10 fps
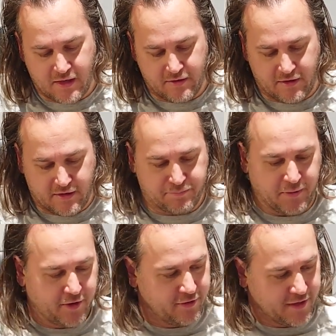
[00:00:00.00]
It's
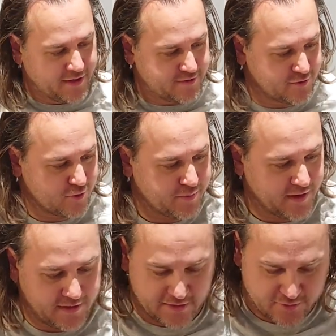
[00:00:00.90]
better than it's too
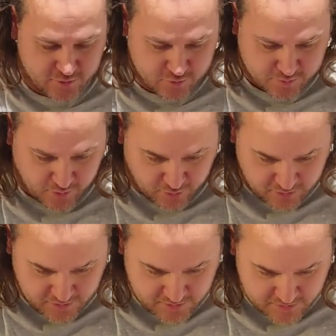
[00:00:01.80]
big than too small.